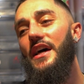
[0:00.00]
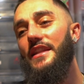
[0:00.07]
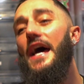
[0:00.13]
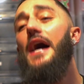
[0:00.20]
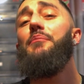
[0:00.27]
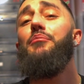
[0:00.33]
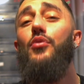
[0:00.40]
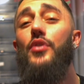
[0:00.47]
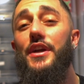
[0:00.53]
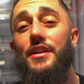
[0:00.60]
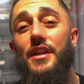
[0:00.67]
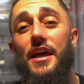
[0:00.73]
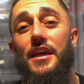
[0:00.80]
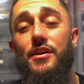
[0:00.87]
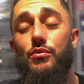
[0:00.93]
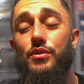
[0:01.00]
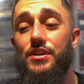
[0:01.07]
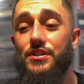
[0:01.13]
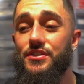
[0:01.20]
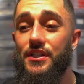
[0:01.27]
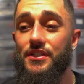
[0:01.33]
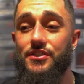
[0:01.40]
at that point, Nike would
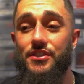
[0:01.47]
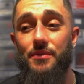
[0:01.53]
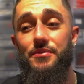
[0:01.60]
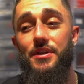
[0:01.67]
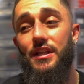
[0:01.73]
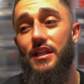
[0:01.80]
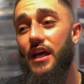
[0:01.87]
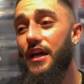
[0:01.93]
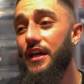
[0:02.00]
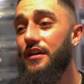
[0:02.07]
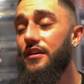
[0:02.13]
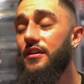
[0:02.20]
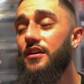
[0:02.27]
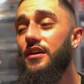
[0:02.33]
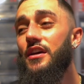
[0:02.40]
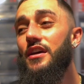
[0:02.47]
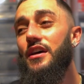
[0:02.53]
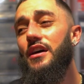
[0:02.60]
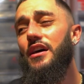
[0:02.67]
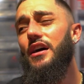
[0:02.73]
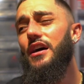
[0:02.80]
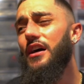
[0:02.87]
have said something like,
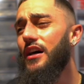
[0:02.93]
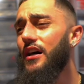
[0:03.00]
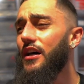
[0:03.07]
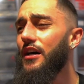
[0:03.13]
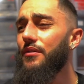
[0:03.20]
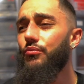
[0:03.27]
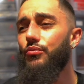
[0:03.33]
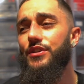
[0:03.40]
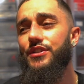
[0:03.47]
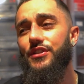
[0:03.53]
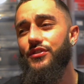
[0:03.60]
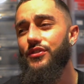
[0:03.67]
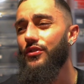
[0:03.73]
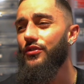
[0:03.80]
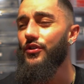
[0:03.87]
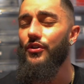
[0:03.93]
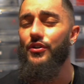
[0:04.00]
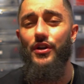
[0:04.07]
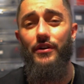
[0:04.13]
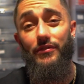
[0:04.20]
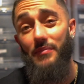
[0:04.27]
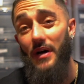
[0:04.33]
we just don't know
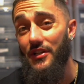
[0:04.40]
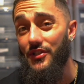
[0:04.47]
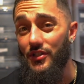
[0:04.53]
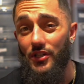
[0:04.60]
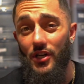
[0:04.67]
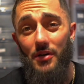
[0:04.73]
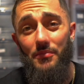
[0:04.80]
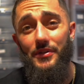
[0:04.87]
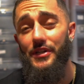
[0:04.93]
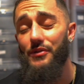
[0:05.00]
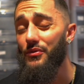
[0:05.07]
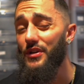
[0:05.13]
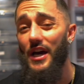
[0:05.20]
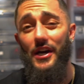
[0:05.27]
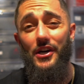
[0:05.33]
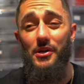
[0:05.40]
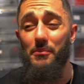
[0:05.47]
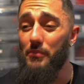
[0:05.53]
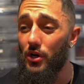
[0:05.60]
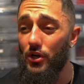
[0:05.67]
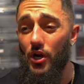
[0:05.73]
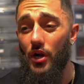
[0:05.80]
enough about your company. We're not going to
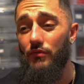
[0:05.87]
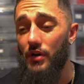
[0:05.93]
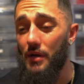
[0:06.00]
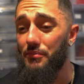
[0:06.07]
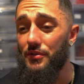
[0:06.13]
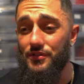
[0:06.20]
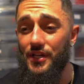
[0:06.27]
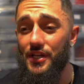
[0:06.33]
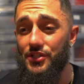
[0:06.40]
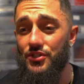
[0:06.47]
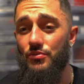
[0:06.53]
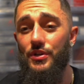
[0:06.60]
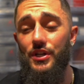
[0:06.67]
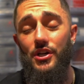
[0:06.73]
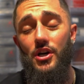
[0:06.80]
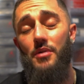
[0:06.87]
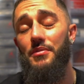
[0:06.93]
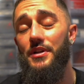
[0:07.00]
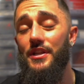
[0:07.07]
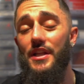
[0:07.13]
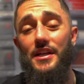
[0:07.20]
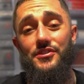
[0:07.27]
burn our reputation with a
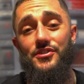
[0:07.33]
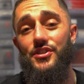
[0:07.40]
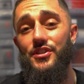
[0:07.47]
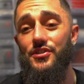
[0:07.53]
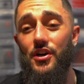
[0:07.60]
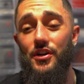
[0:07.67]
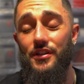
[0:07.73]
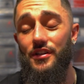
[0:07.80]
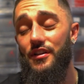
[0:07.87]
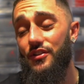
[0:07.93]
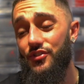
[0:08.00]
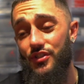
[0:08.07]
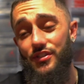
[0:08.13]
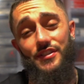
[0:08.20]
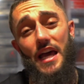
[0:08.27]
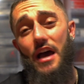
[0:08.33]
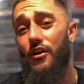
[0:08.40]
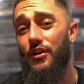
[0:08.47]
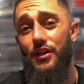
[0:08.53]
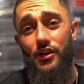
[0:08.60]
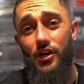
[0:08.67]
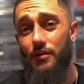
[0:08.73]
company that's just now
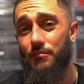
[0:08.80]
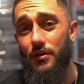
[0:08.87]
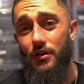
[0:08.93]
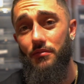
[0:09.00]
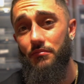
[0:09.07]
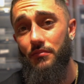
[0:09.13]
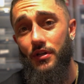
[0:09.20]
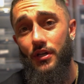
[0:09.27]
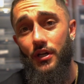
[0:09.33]
on the come up.